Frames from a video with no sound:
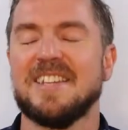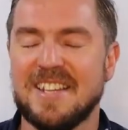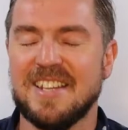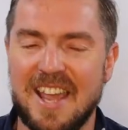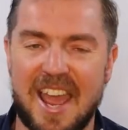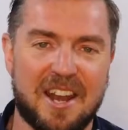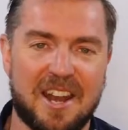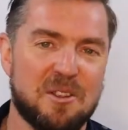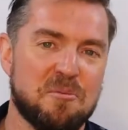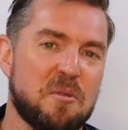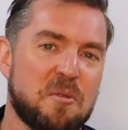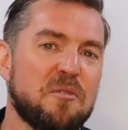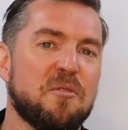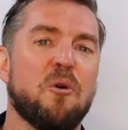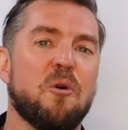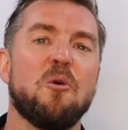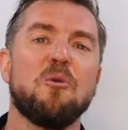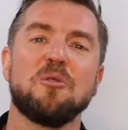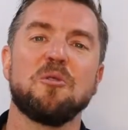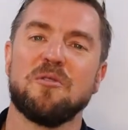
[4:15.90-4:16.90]
get them with
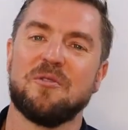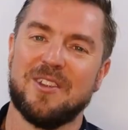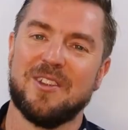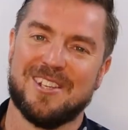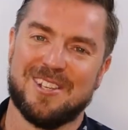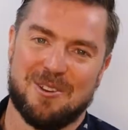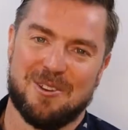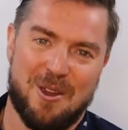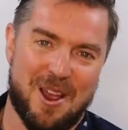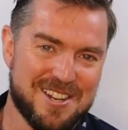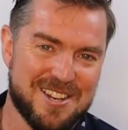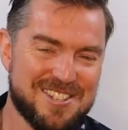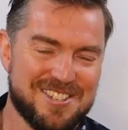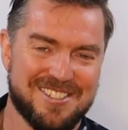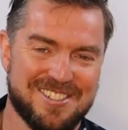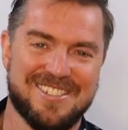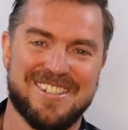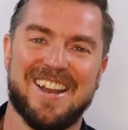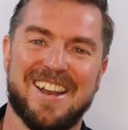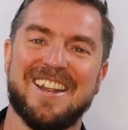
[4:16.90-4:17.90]
all of these
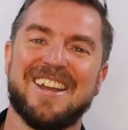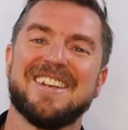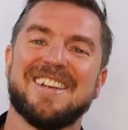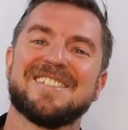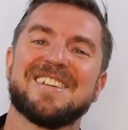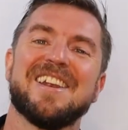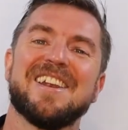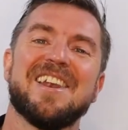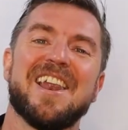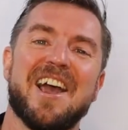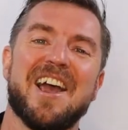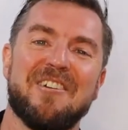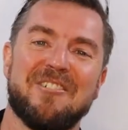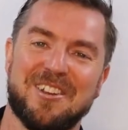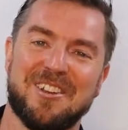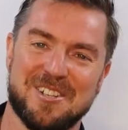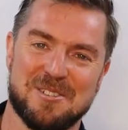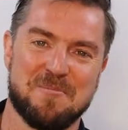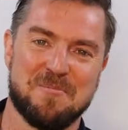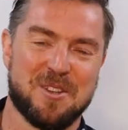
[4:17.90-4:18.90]
questions, and it is
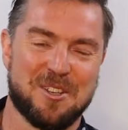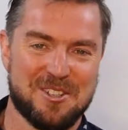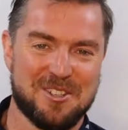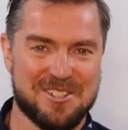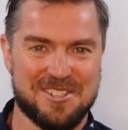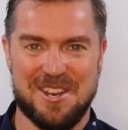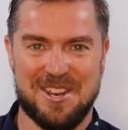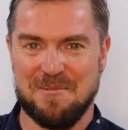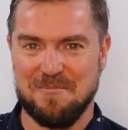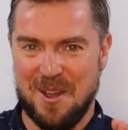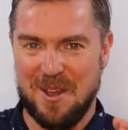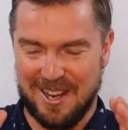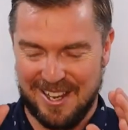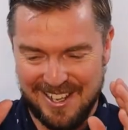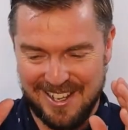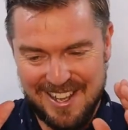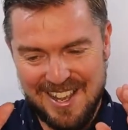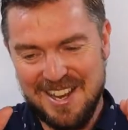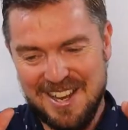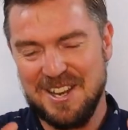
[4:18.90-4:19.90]
hilarious because no
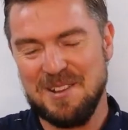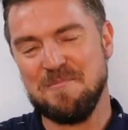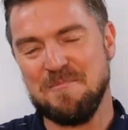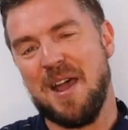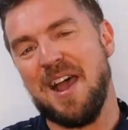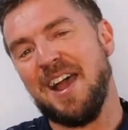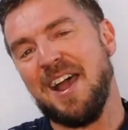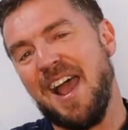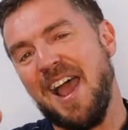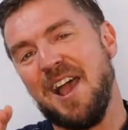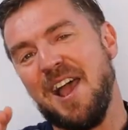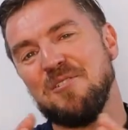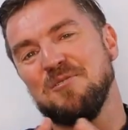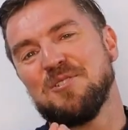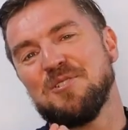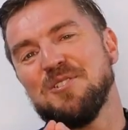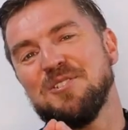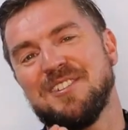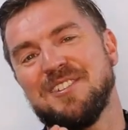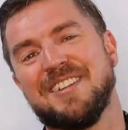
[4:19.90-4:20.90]
matter how
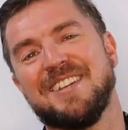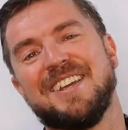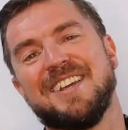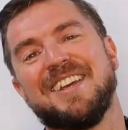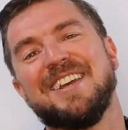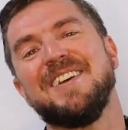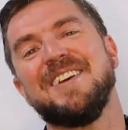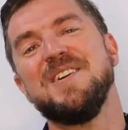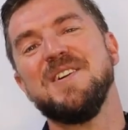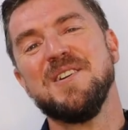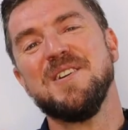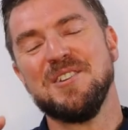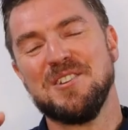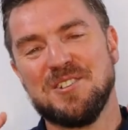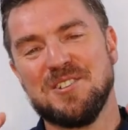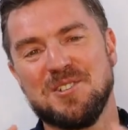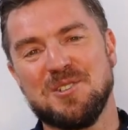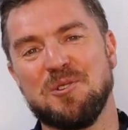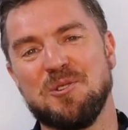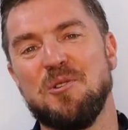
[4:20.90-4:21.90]
good the
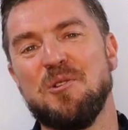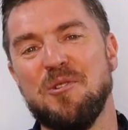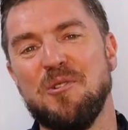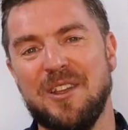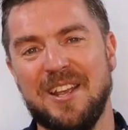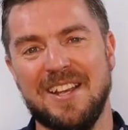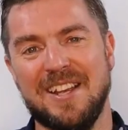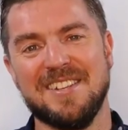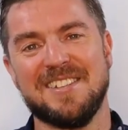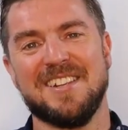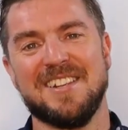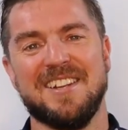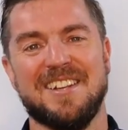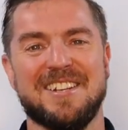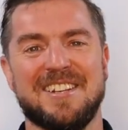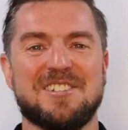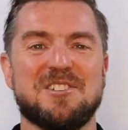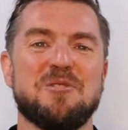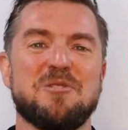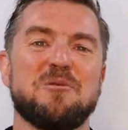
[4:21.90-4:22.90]
story is that
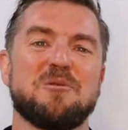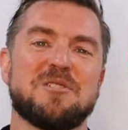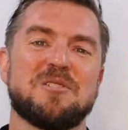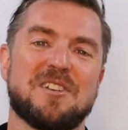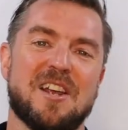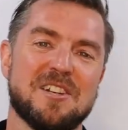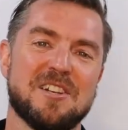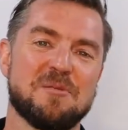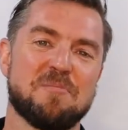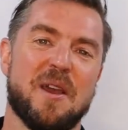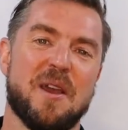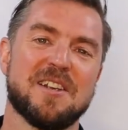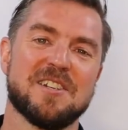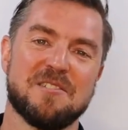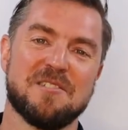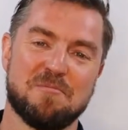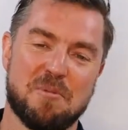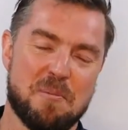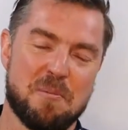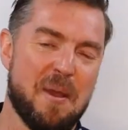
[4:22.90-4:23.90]
there's 2 suspects
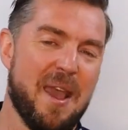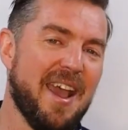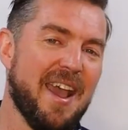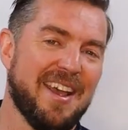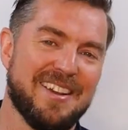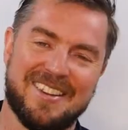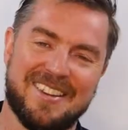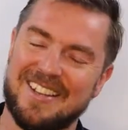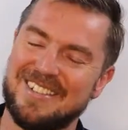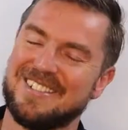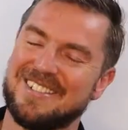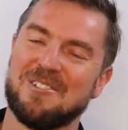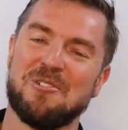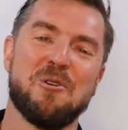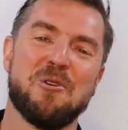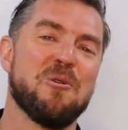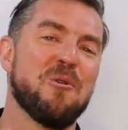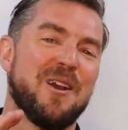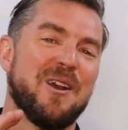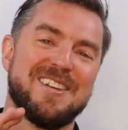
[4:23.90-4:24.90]
have prepared, there's
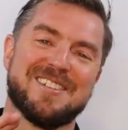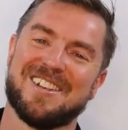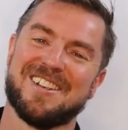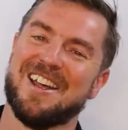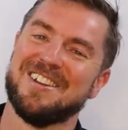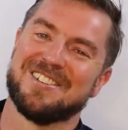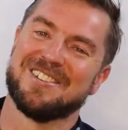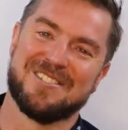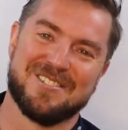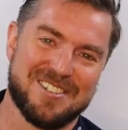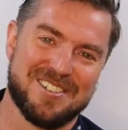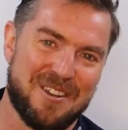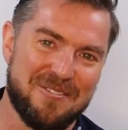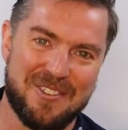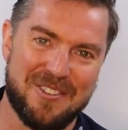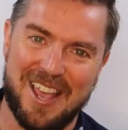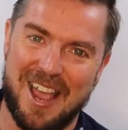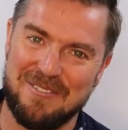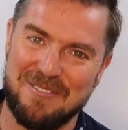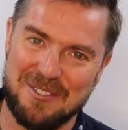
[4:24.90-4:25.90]
always tons of stuff
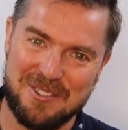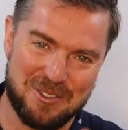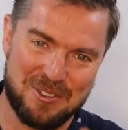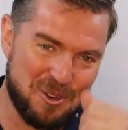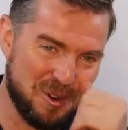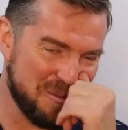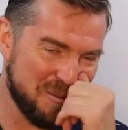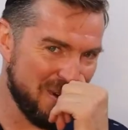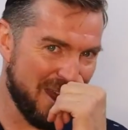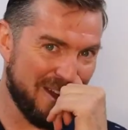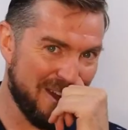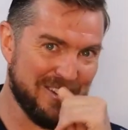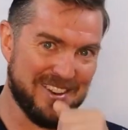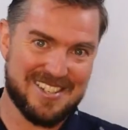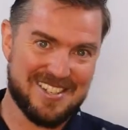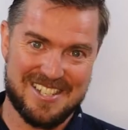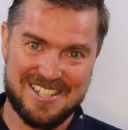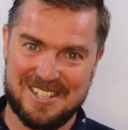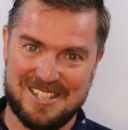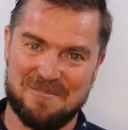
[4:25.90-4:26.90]
they haven't thought about, and
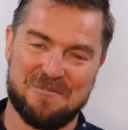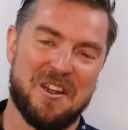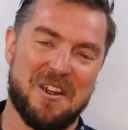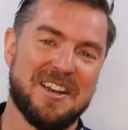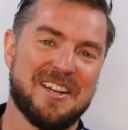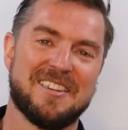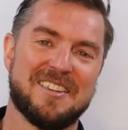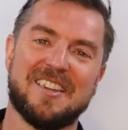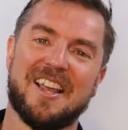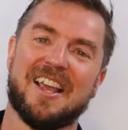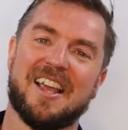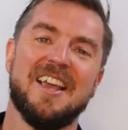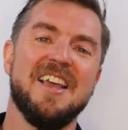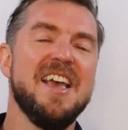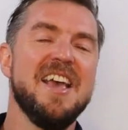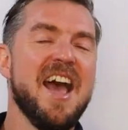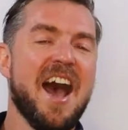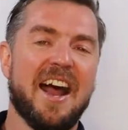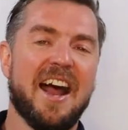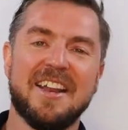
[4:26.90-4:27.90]
this is a funny thing.
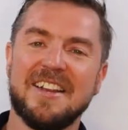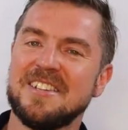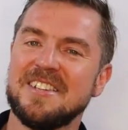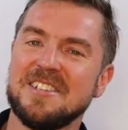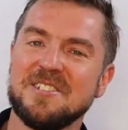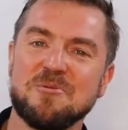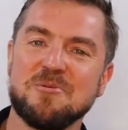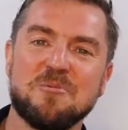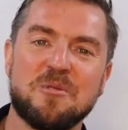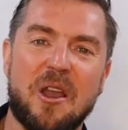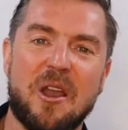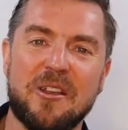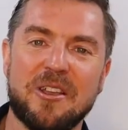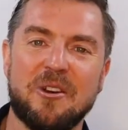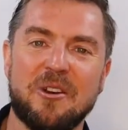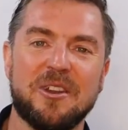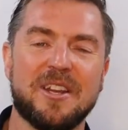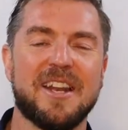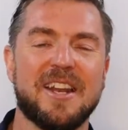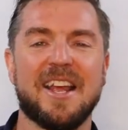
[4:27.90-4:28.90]
And this is all going
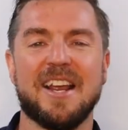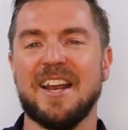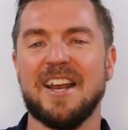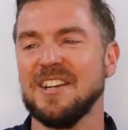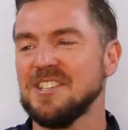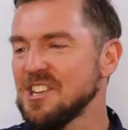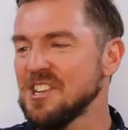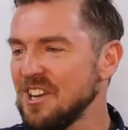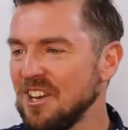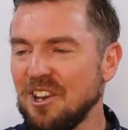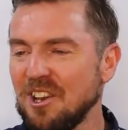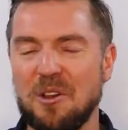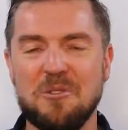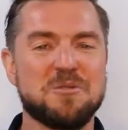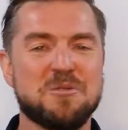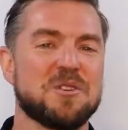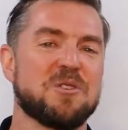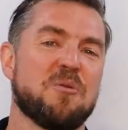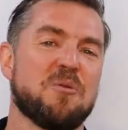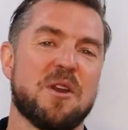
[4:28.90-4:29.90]
on in English,
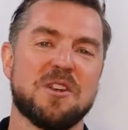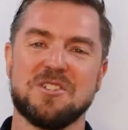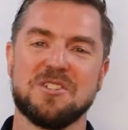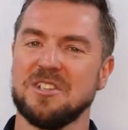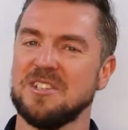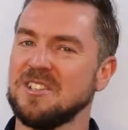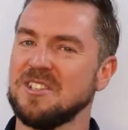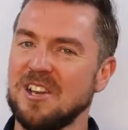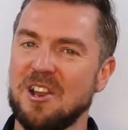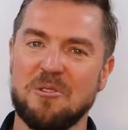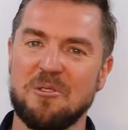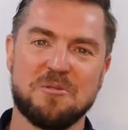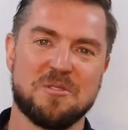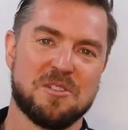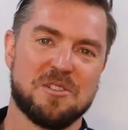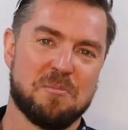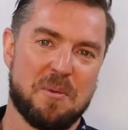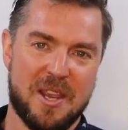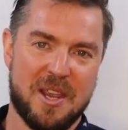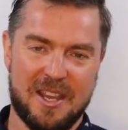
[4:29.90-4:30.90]
loads of questions, loads
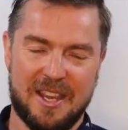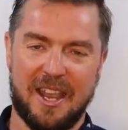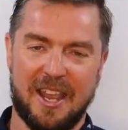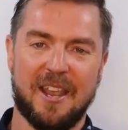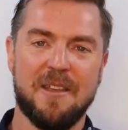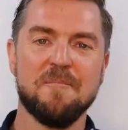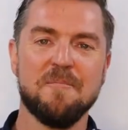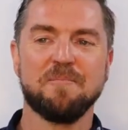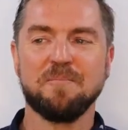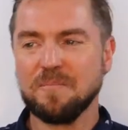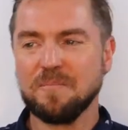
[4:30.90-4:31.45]
of speaking,